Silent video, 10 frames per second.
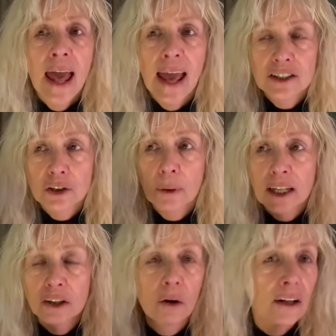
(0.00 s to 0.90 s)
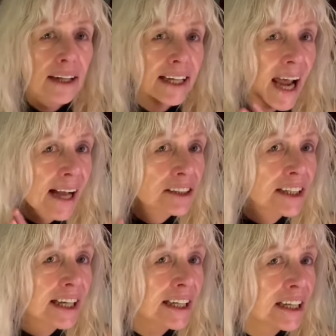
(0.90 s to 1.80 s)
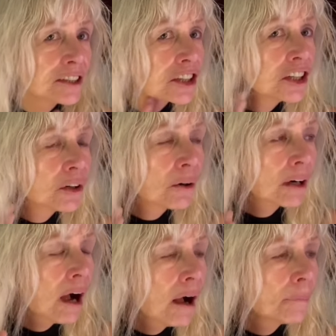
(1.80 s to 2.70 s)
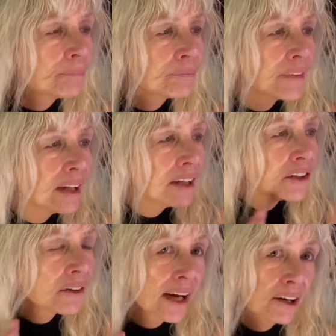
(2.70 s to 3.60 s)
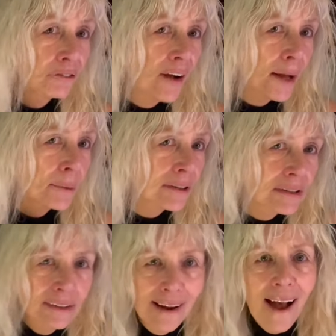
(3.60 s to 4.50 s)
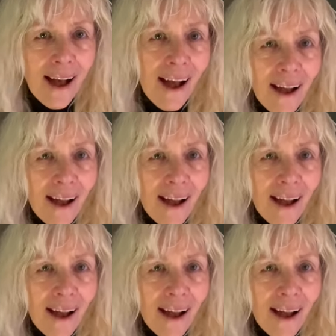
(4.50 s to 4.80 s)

And so it can oil, it can actually get into your, um, your hair fibers. Yeah.